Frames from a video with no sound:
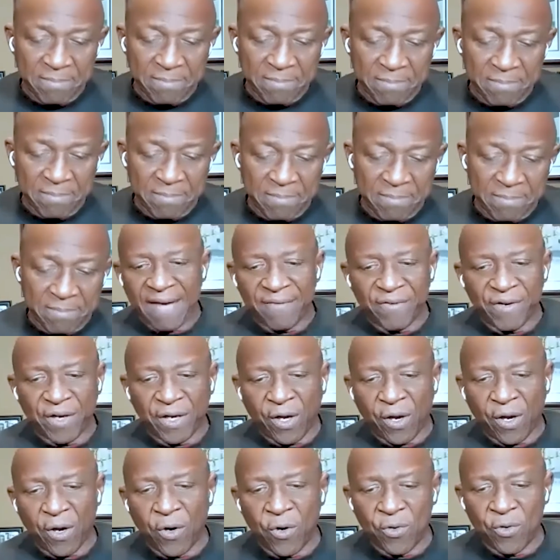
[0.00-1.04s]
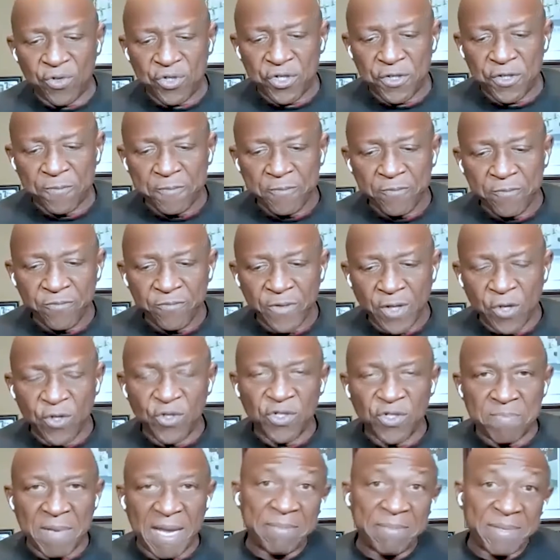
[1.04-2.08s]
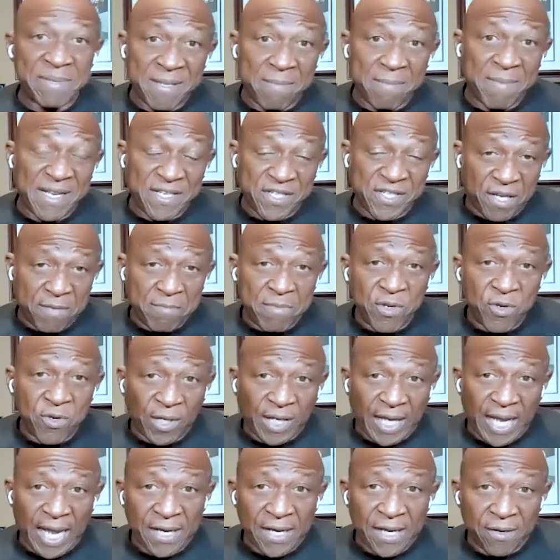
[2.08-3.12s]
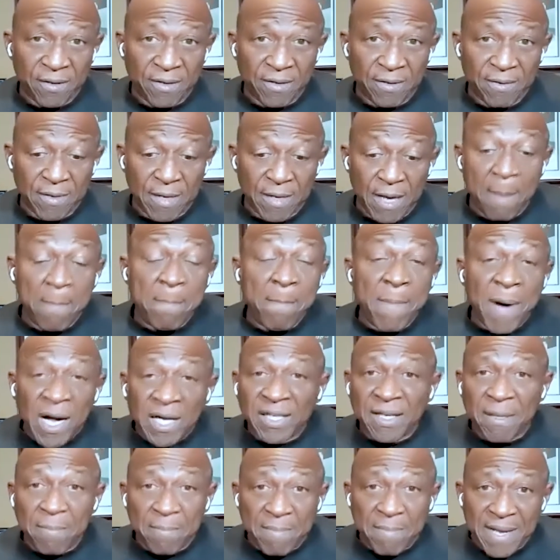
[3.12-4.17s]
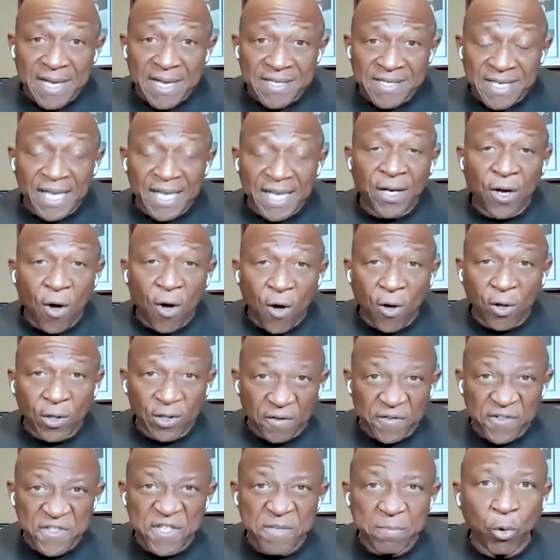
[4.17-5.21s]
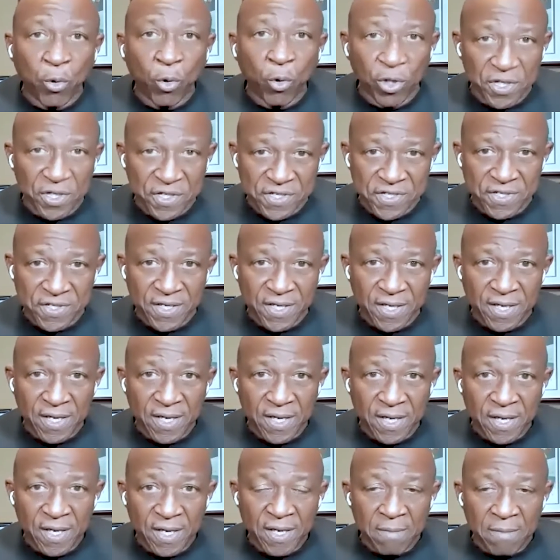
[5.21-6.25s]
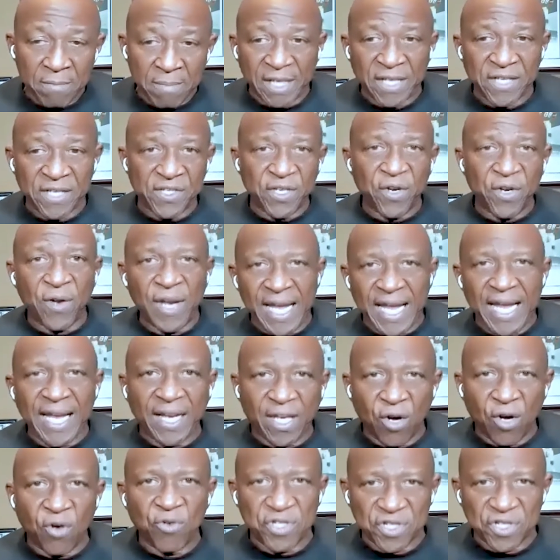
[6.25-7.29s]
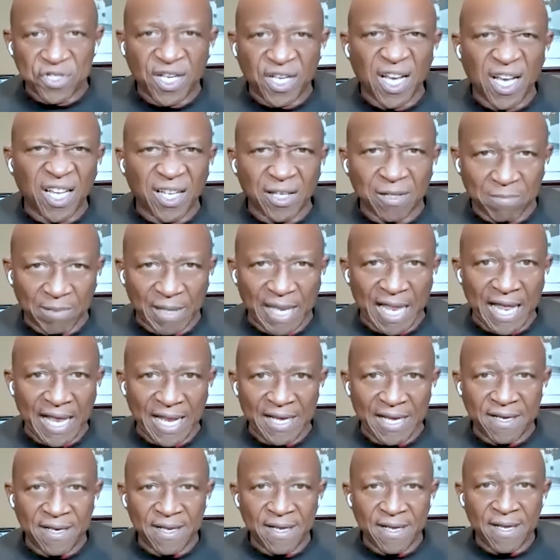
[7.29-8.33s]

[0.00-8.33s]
And they have a coach who's maybe the best communicator, among the best in all of sports, because their head coach is colorblind.